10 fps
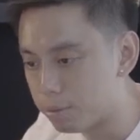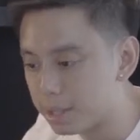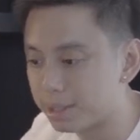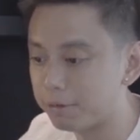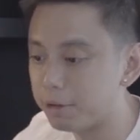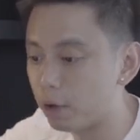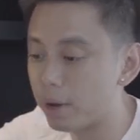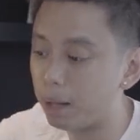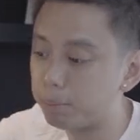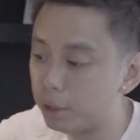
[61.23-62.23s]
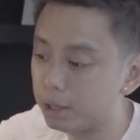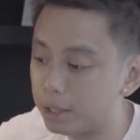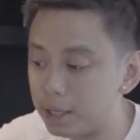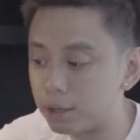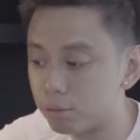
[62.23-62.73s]
you missed that video, and I'll put a
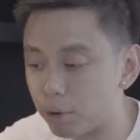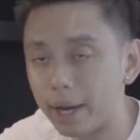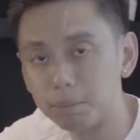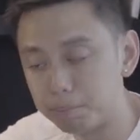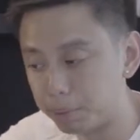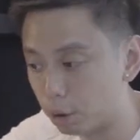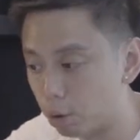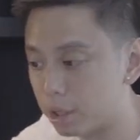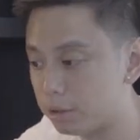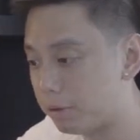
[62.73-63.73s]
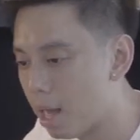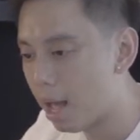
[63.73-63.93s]
link right below this video,